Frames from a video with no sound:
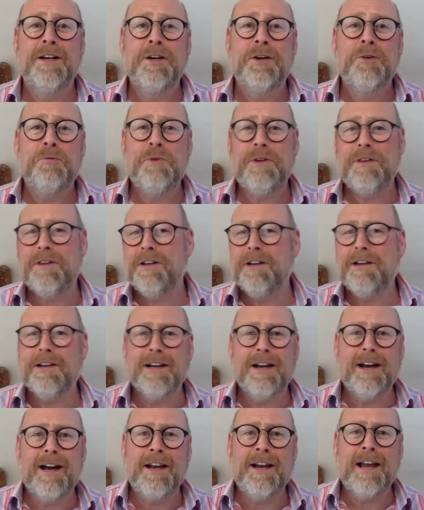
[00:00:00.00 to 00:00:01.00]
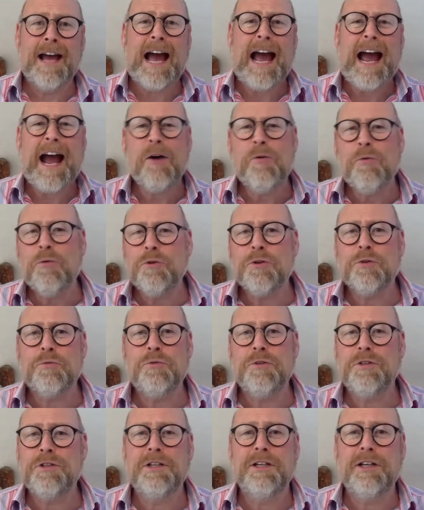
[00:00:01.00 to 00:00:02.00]
with an
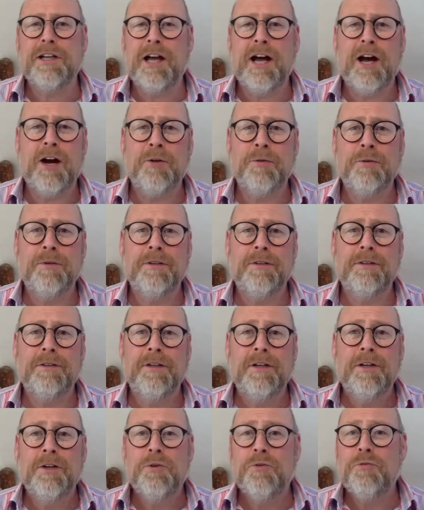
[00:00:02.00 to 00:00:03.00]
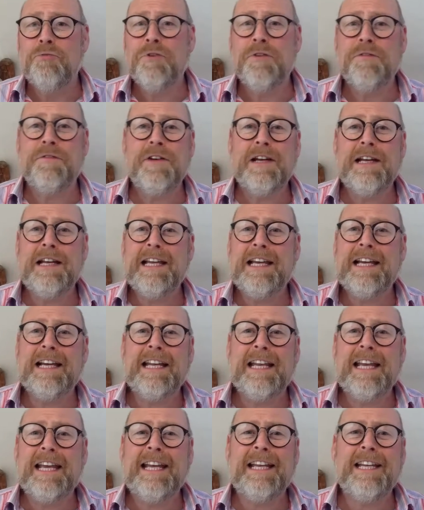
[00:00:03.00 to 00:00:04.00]
outward glow, revealing
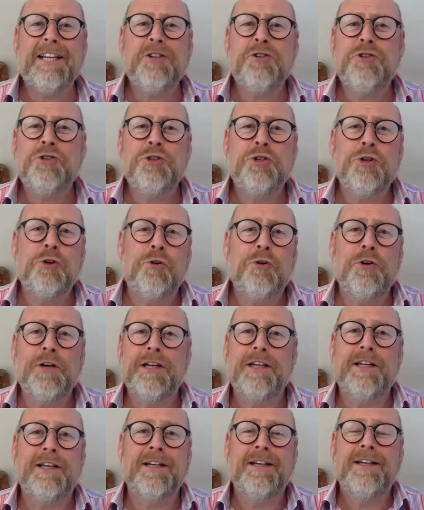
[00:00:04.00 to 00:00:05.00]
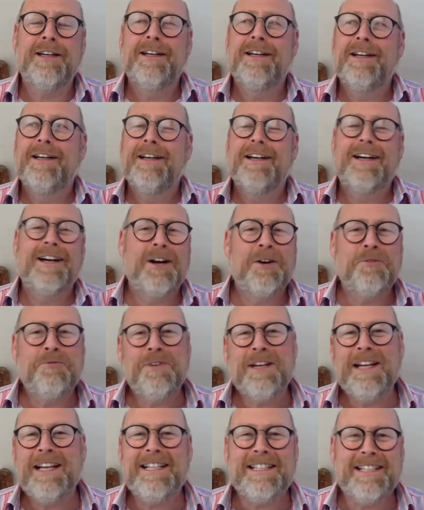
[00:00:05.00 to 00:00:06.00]
an inner joy and a
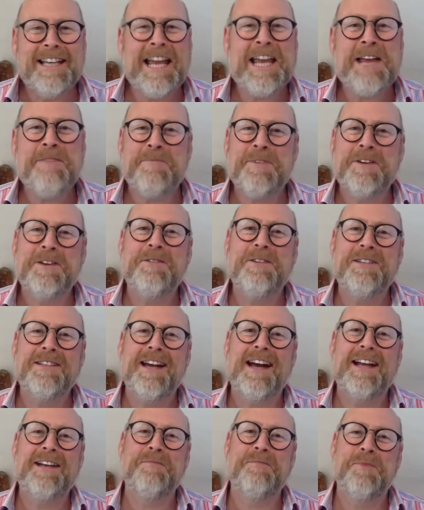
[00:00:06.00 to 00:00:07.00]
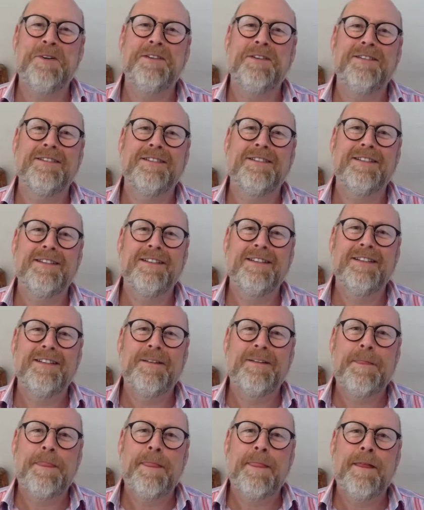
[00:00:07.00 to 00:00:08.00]
really deep contentment.
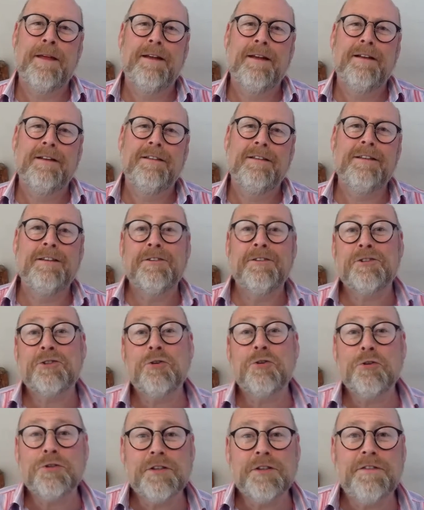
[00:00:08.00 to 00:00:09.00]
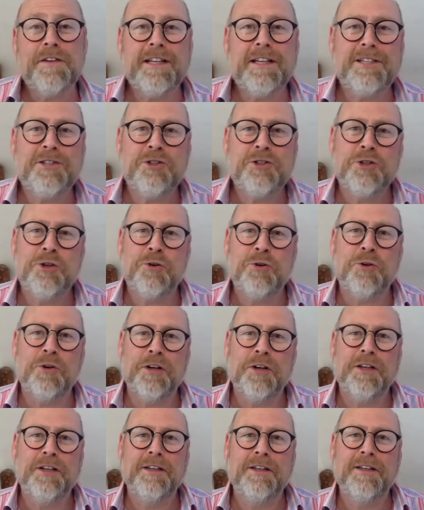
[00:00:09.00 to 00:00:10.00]
The source of his joy,